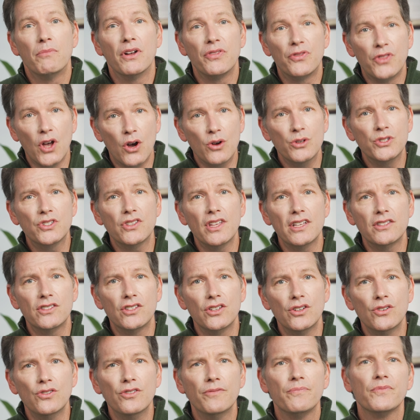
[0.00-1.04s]
But those that
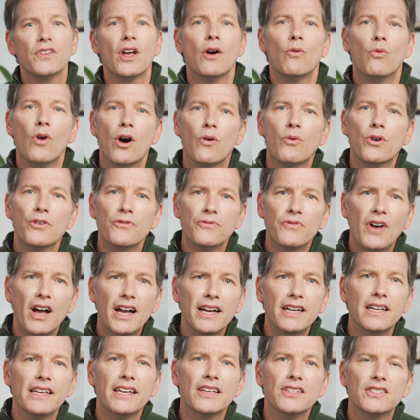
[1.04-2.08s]
do, what we're
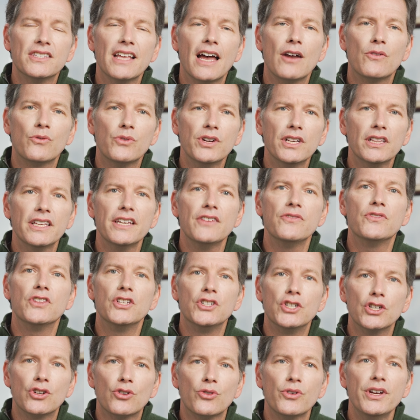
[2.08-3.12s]
finding is that really the
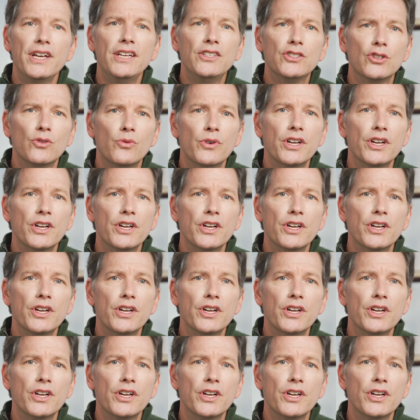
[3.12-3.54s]
degree to